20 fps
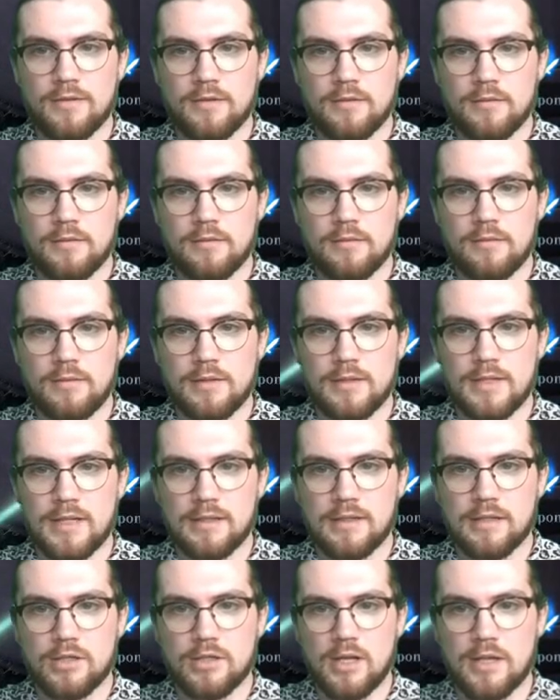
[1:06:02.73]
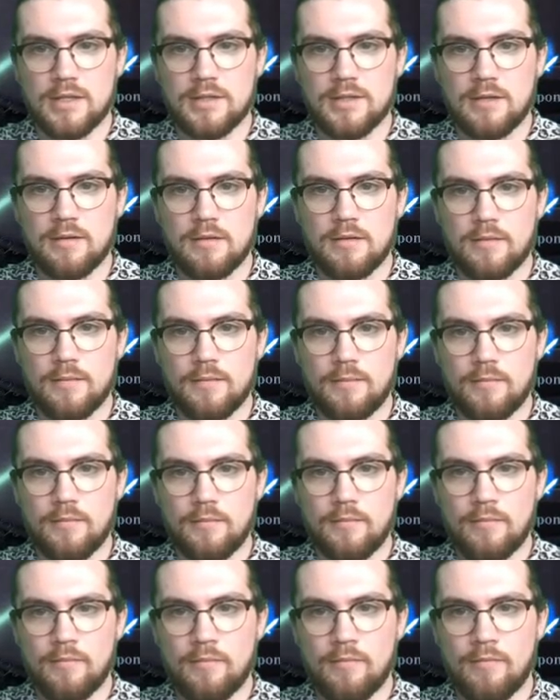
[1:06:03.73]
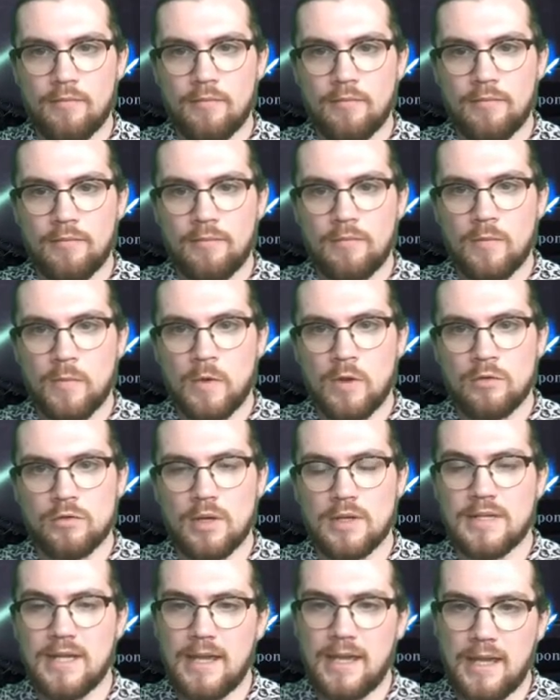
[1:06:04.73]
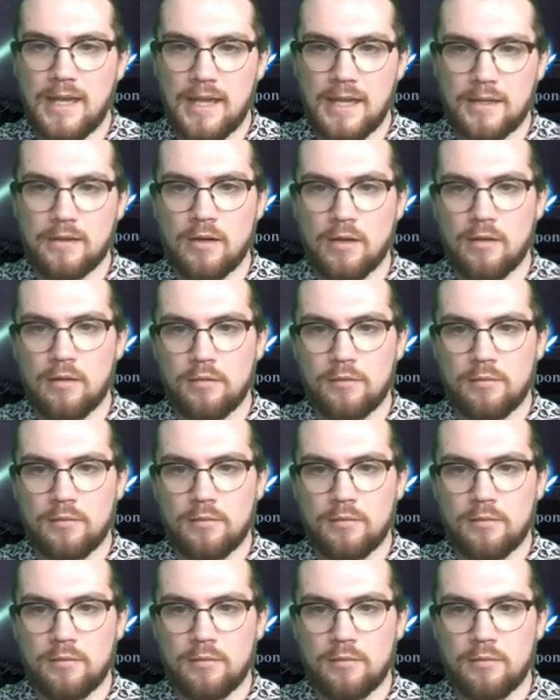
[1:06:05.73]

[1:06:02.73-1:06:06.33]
to take the chance there. So I take 8 now,